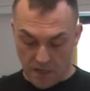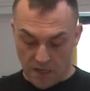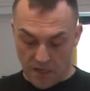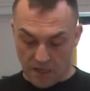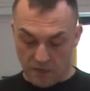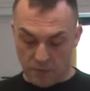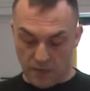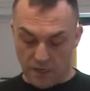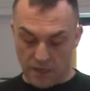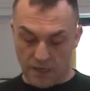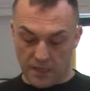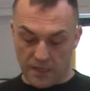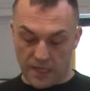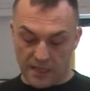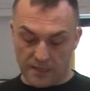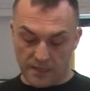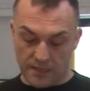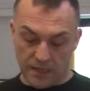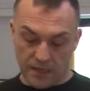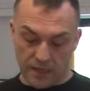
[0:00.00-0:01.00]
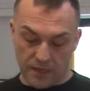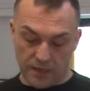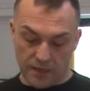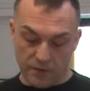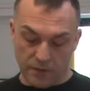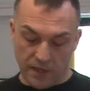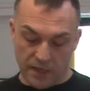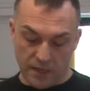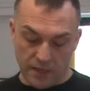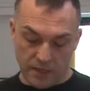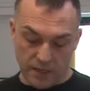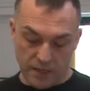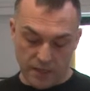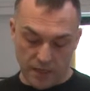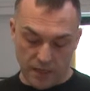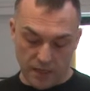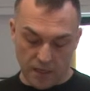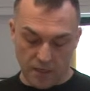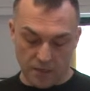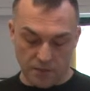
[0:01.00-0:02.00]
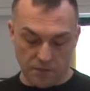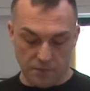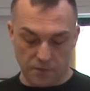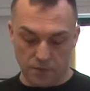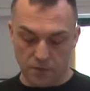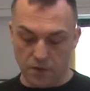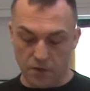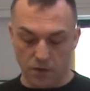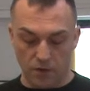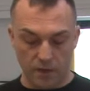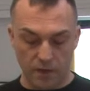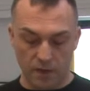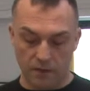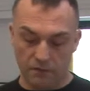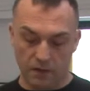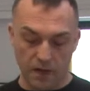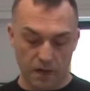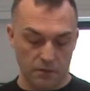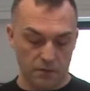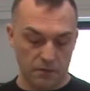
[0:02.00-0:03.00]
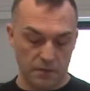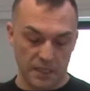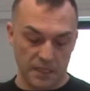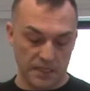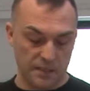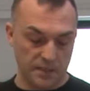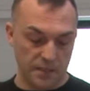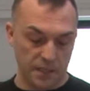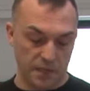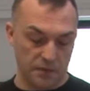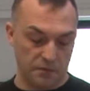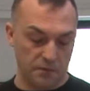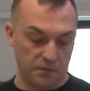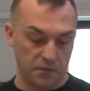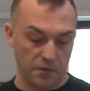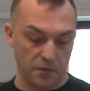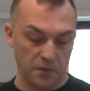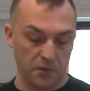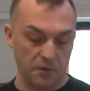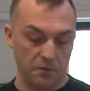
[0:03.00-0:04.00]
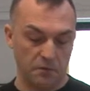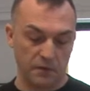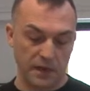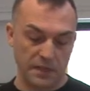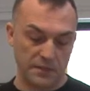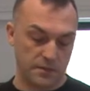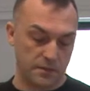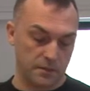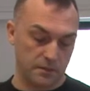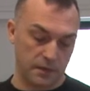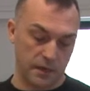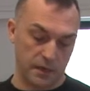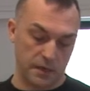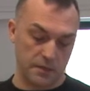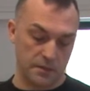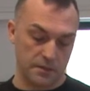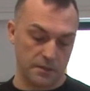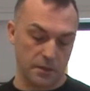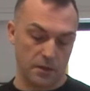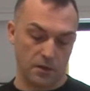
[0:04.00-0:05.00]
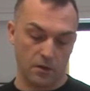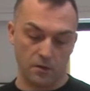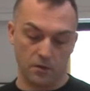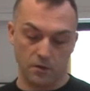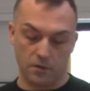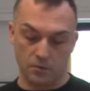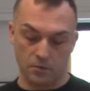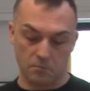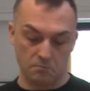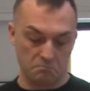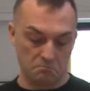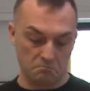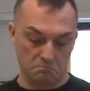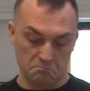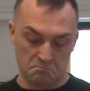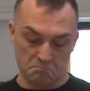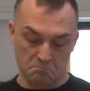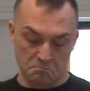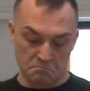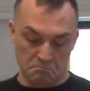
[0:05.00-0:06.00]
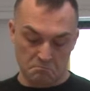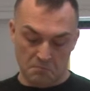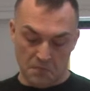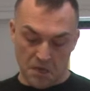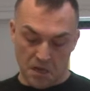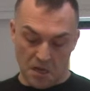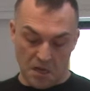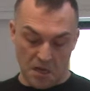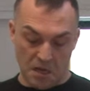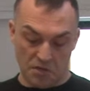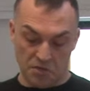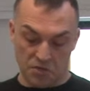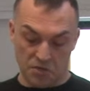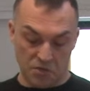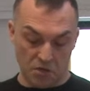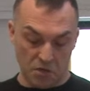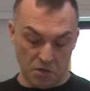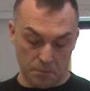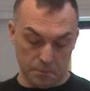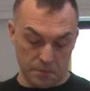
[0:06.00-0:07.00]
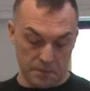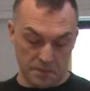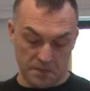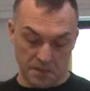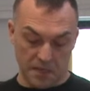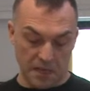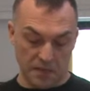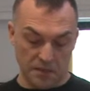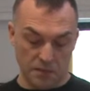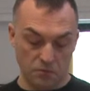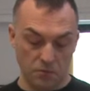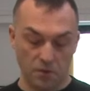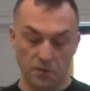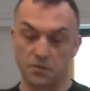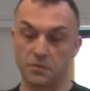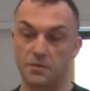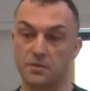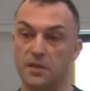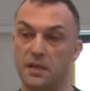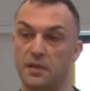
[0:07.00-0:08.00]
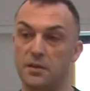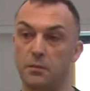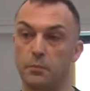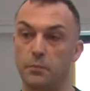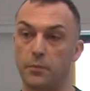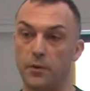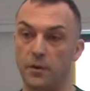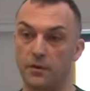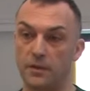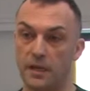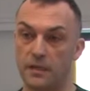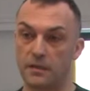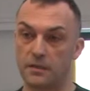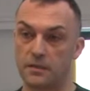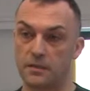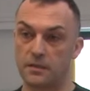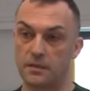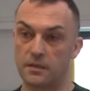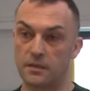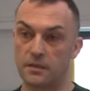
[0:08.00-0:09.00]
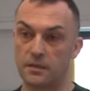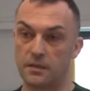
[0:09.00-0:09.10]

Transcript: Anyway, that's a great idea if you're going around, let's say for restaurants or shops and you want to sell your product.